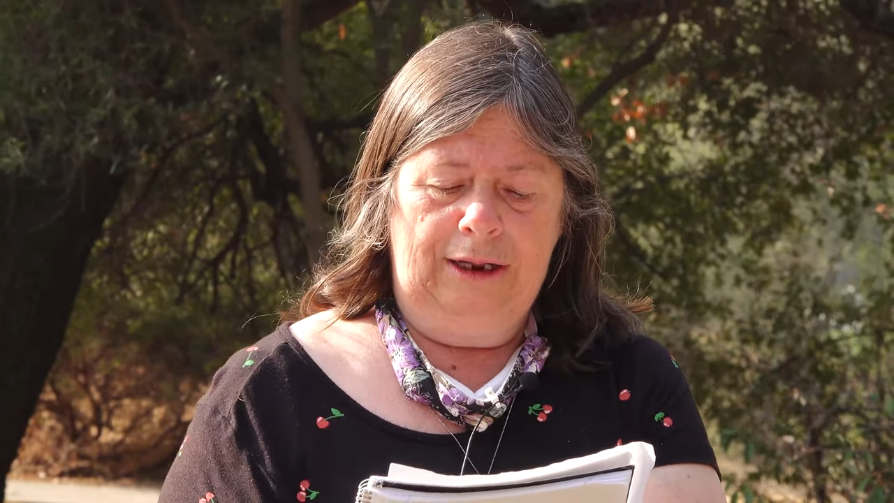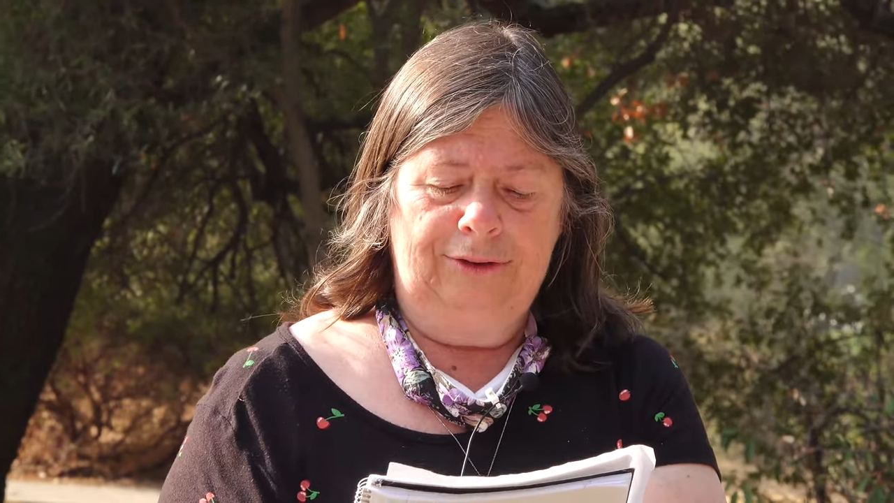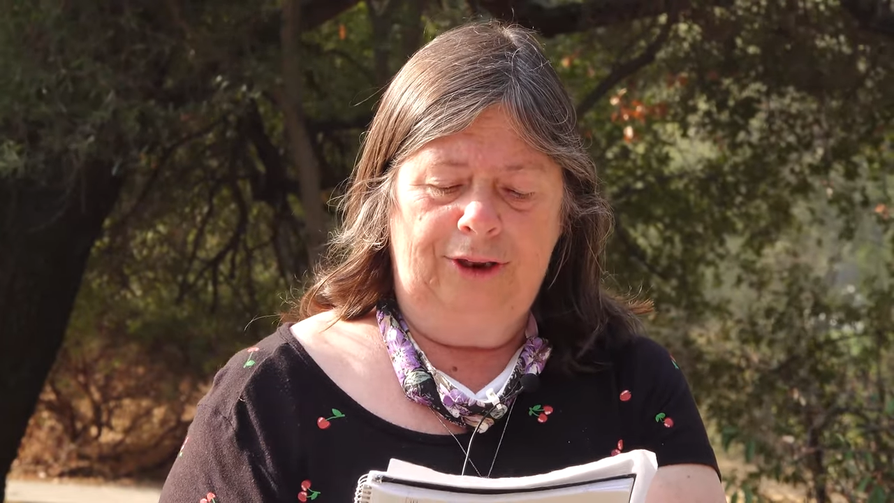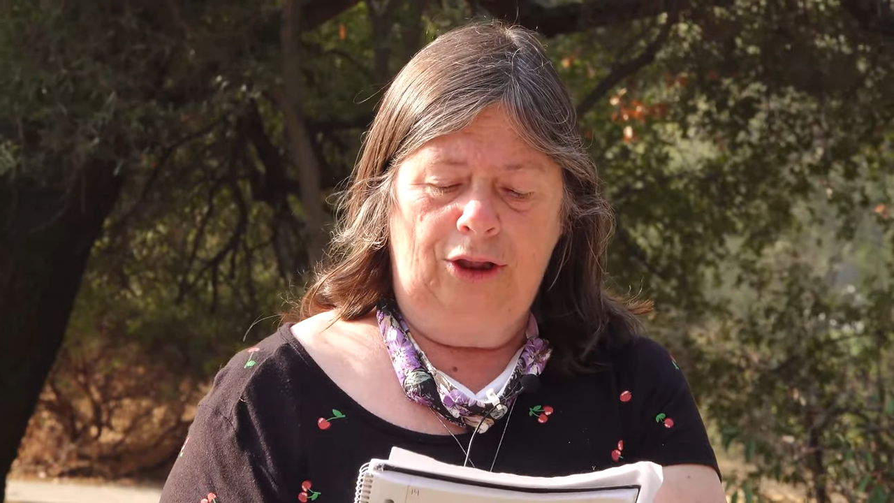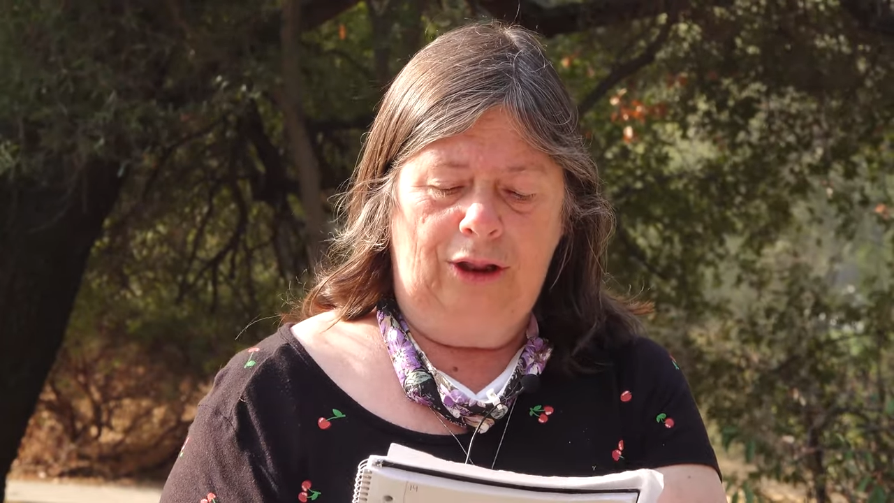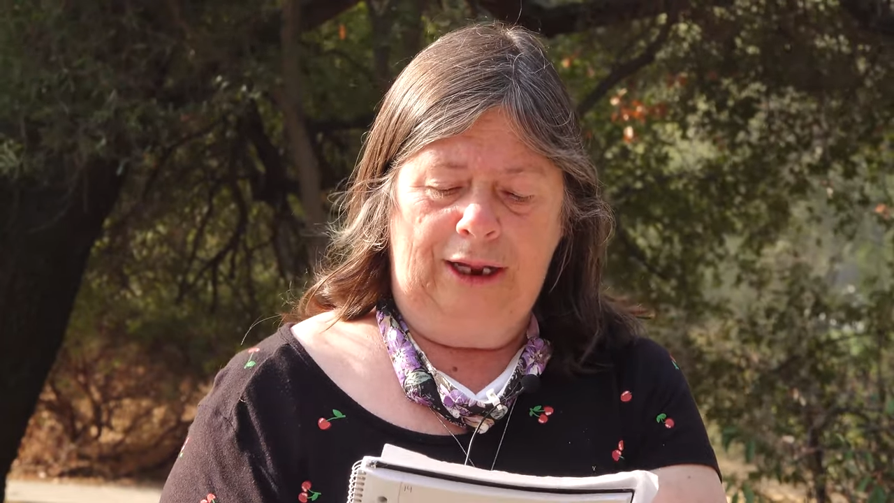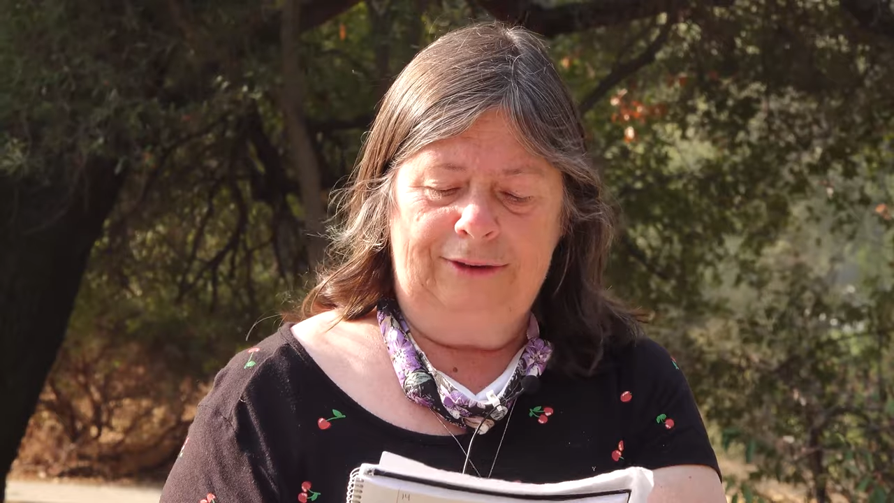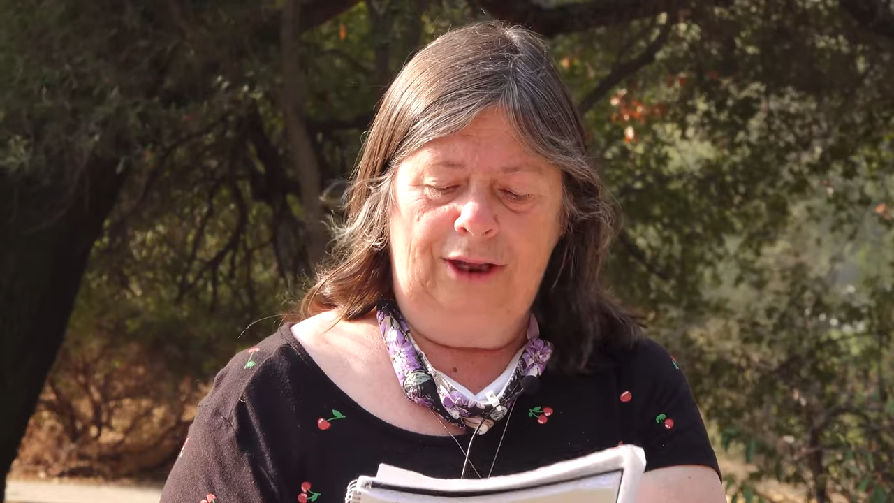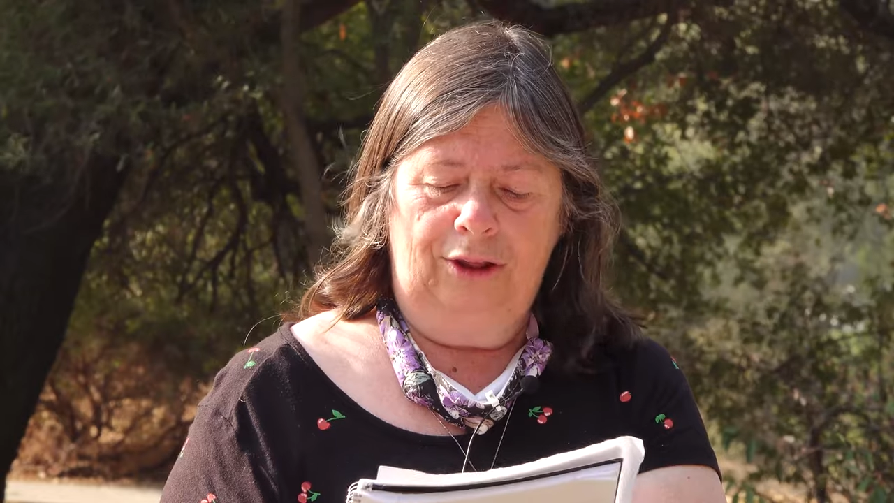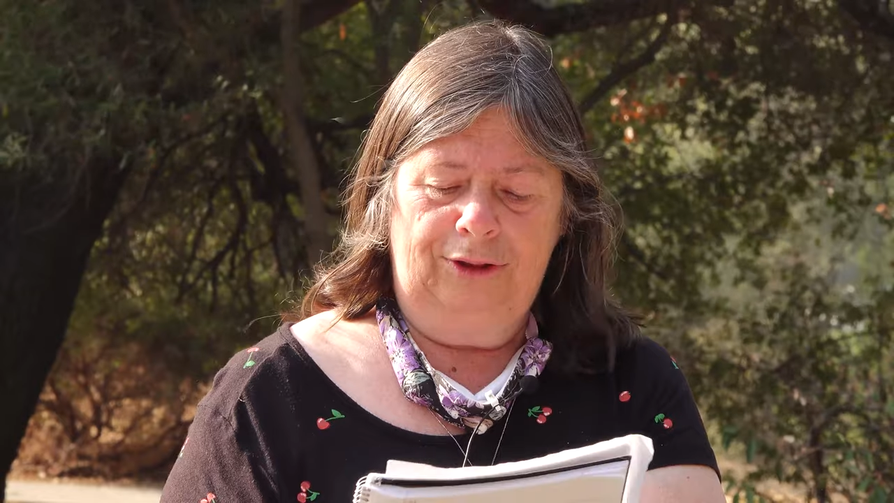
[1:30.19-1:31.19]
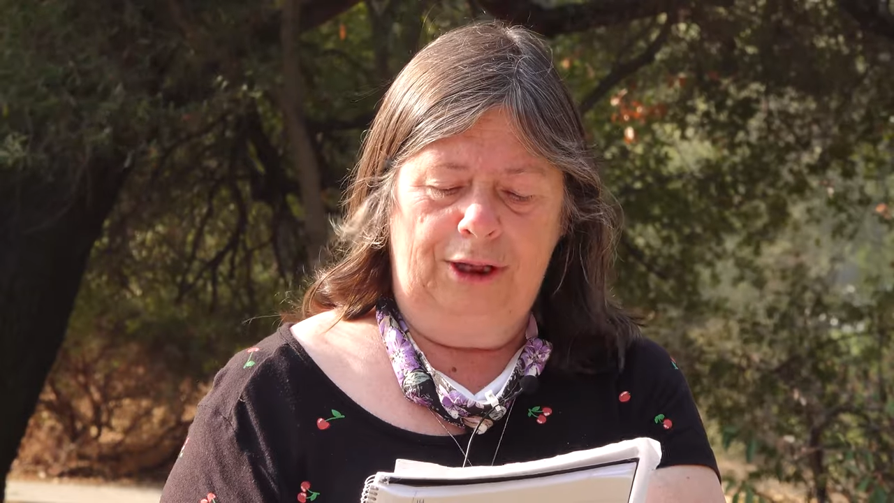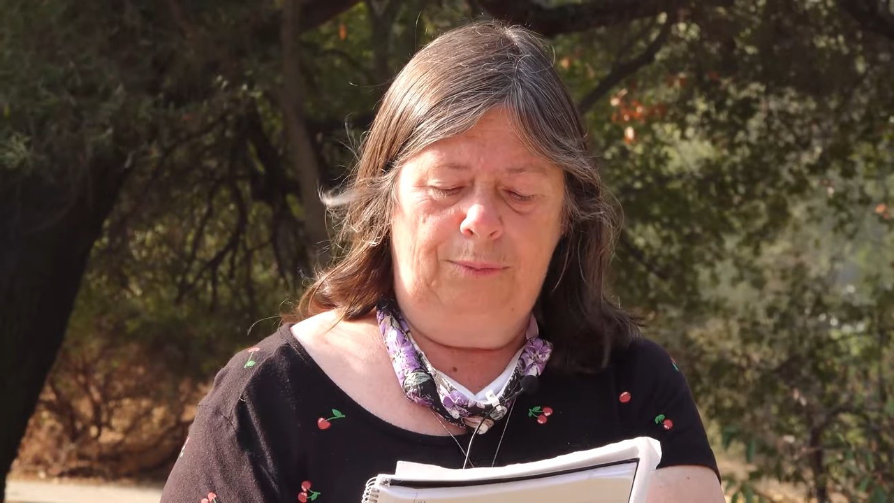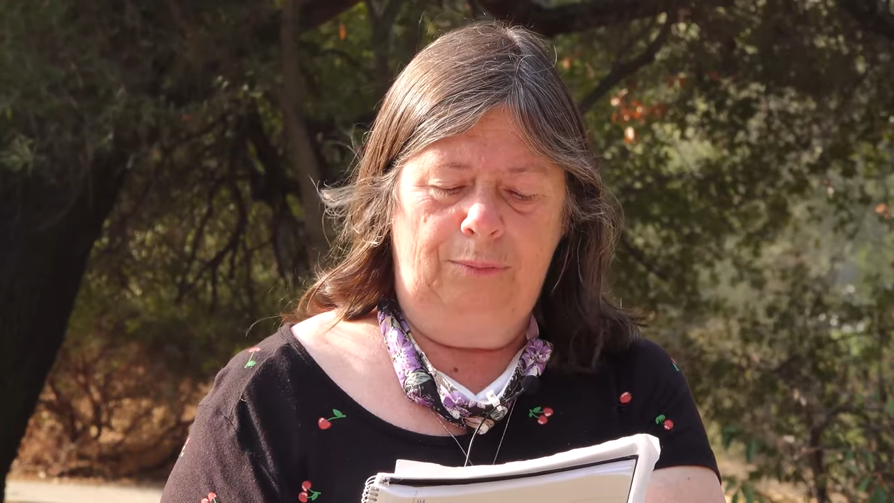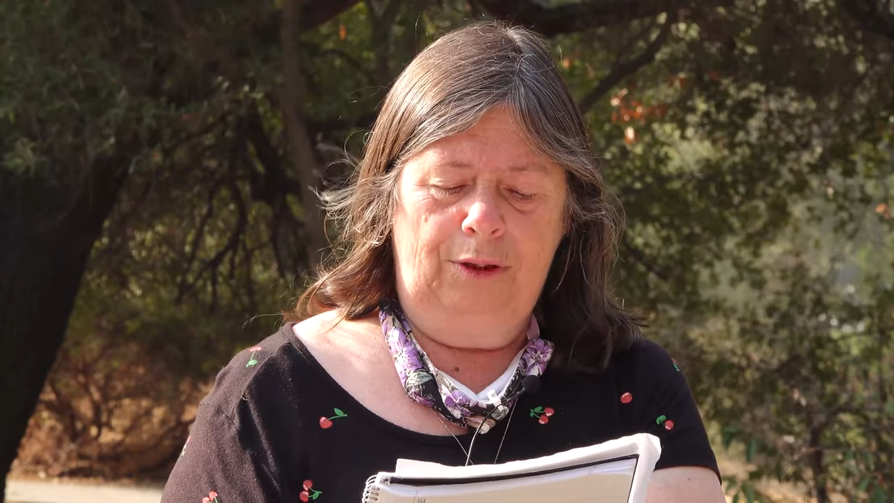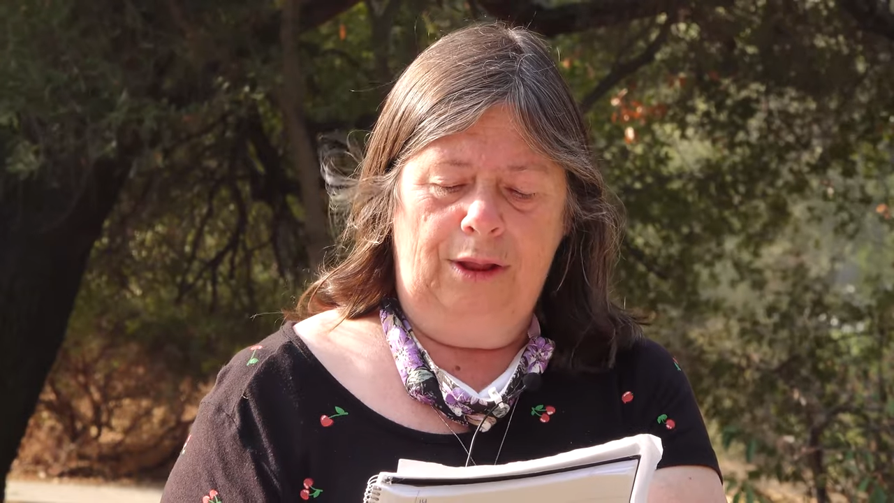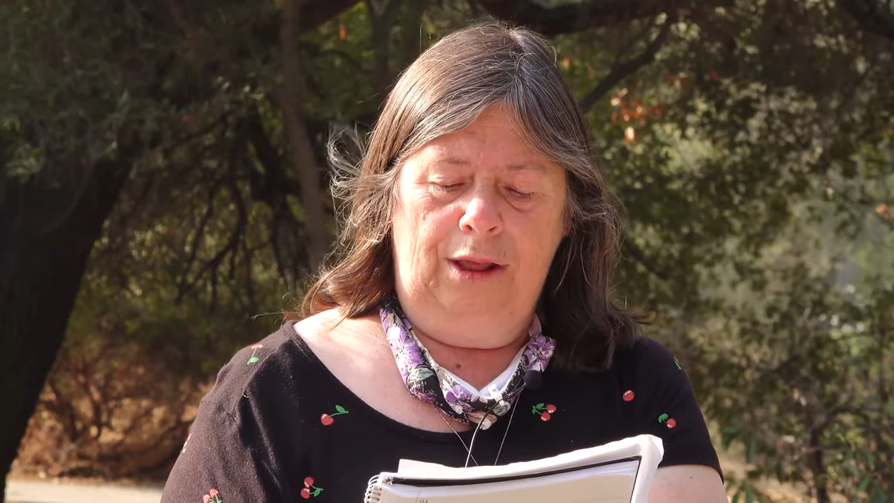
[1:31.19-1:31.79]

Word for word: until I tell them